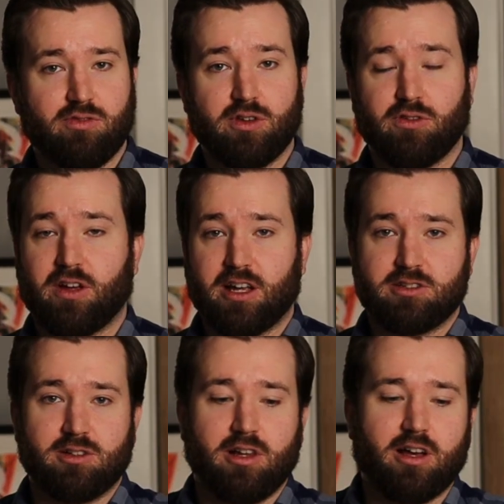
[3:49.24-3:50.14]
for your
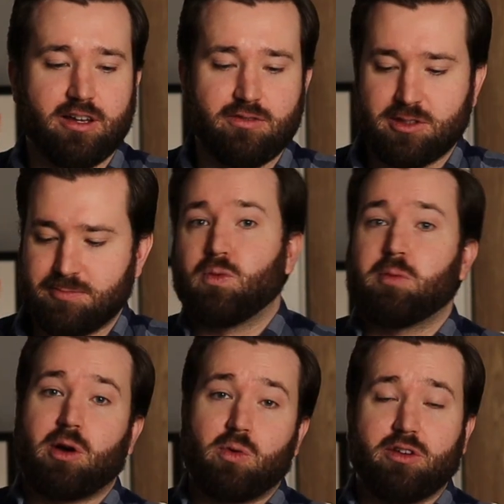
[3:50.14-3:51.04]
financial lives.
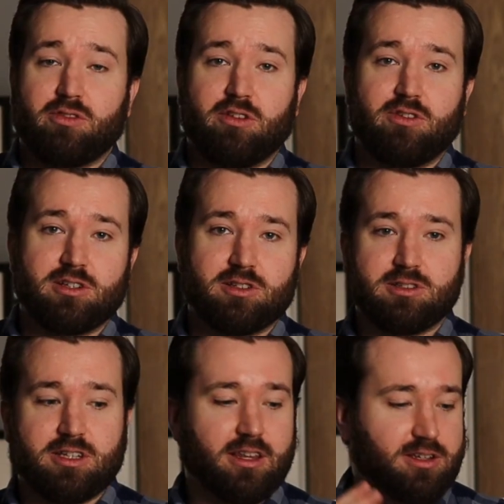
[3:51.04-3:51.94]
When my wife and I first
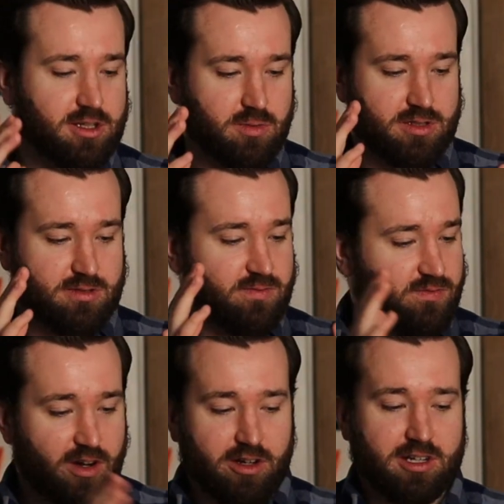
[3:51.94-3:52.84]
got together, she was
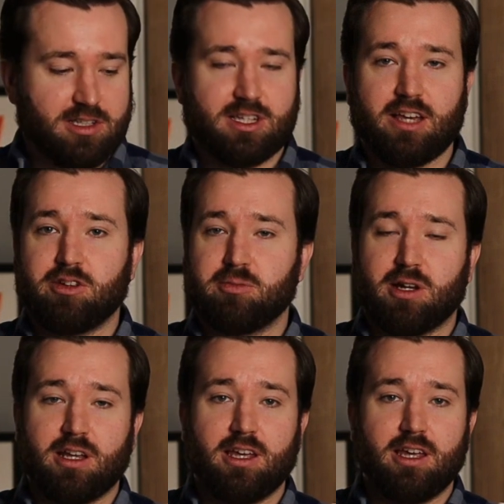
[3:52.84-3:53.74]
very good at saving
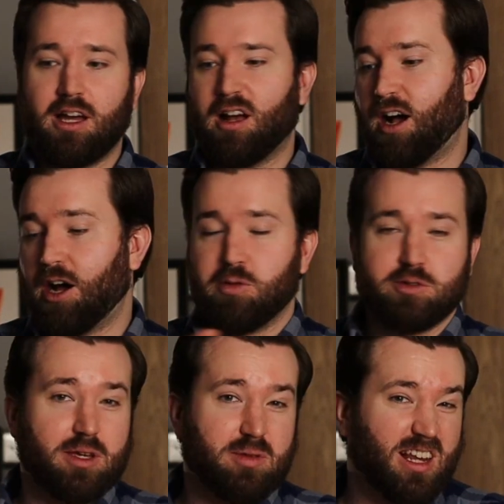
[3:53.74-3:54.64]
money. I
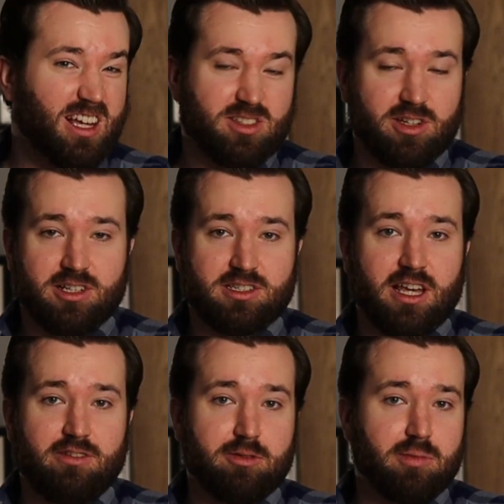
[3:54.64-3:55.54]
was maybe less good at
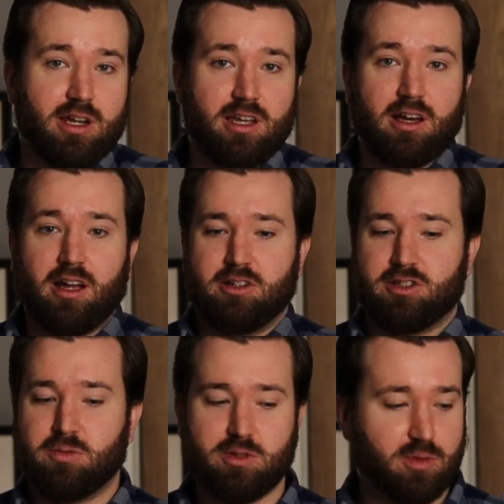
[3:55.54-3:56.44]
saving money.
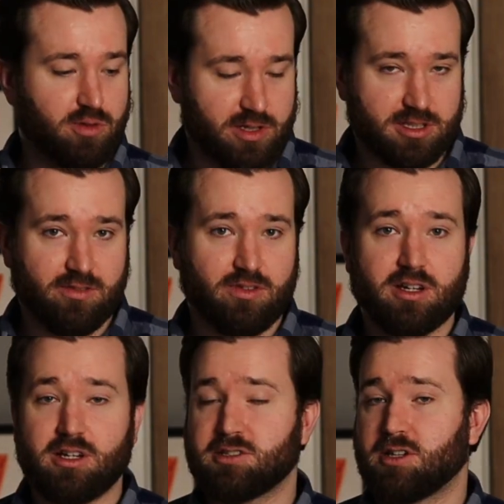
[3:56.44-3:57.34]
She was more risk
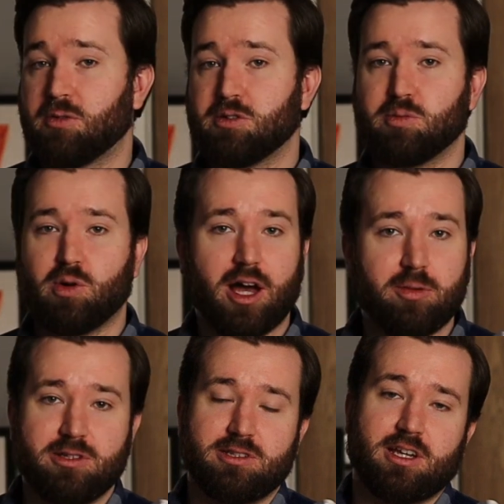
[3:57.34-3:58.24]
averse. I was more
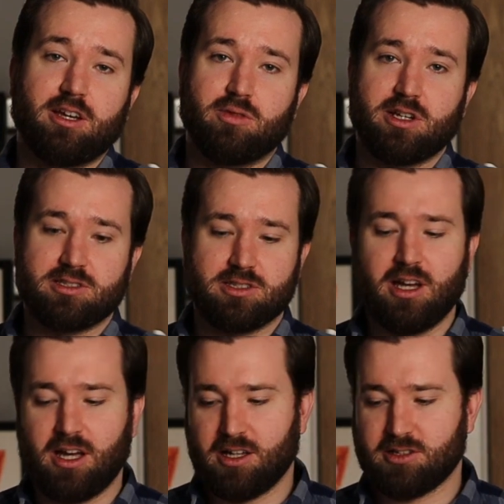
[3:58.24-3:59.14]
happy to take risks.
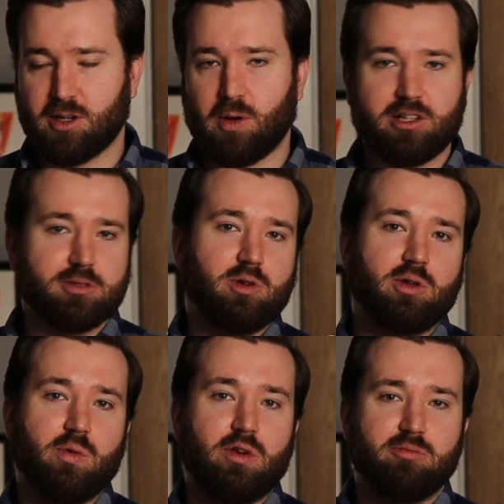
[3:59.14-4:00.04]
And so
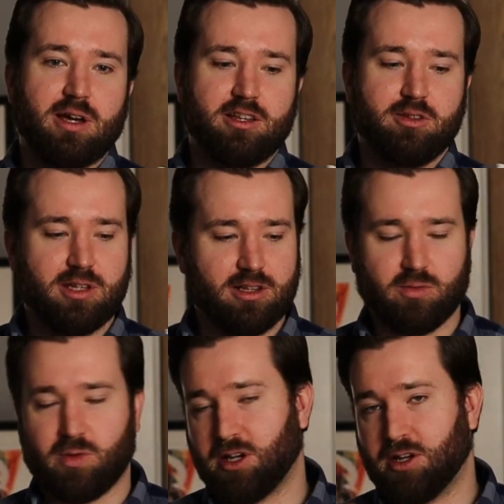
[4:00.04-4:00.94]
ultimately we've met in the middle,
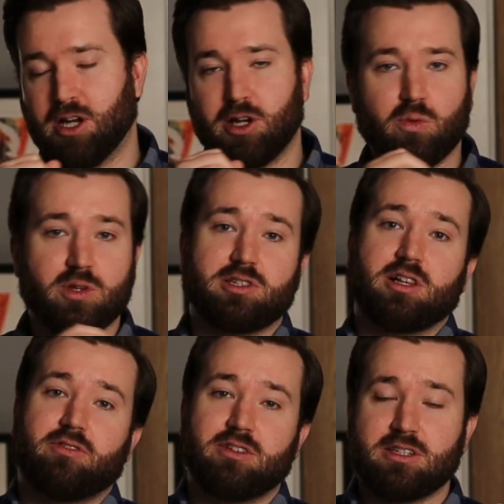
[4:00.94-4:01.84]
where we
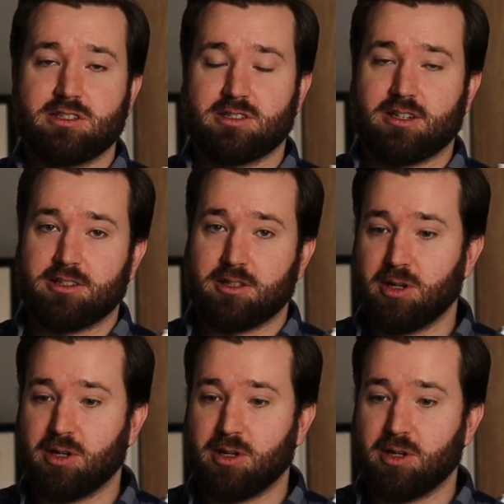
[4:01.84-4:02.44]
still have a decent sized